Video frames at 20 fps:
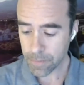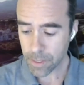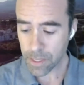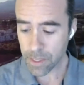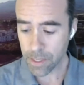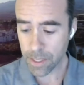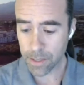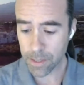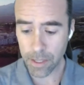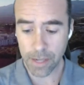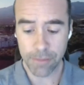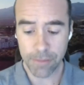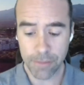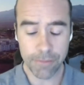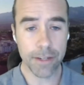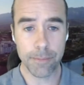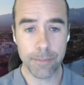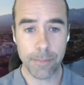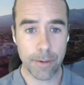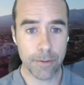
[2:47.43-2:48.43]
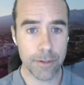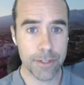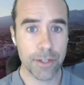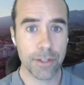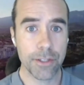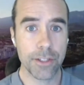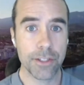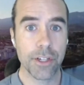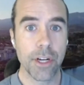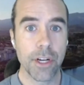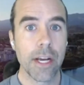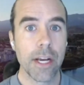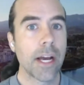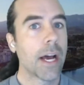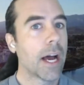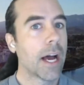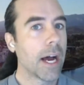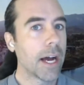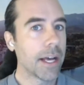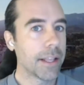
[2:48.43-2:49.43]
that I found in my research,
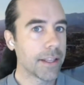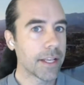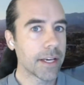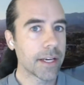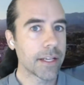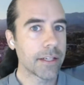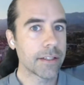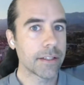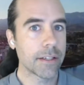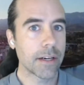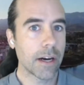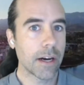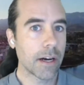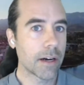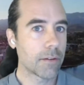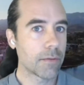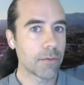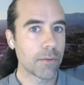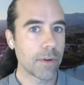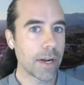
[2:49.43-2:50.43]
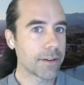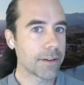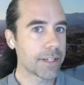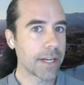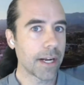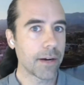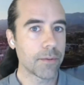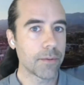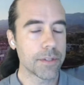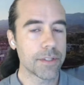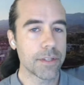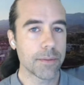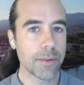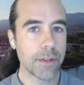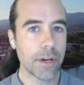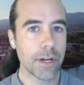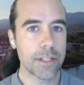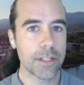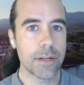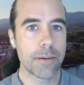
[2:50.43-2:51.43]
and then round it out with some
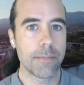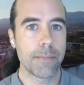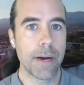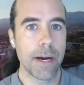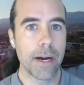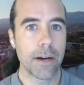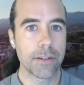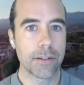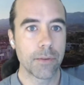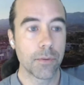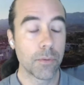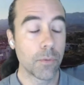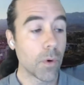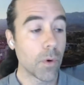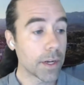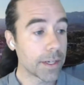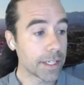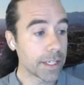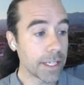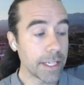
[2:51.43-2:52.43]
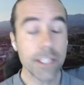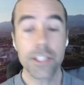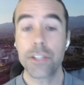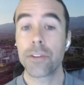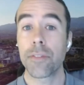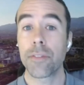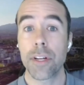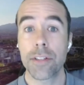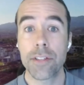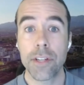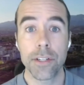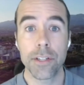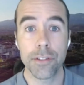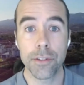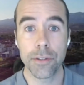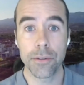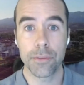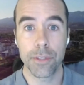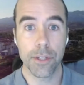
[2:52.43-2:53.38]
thoughts about what each of us can do,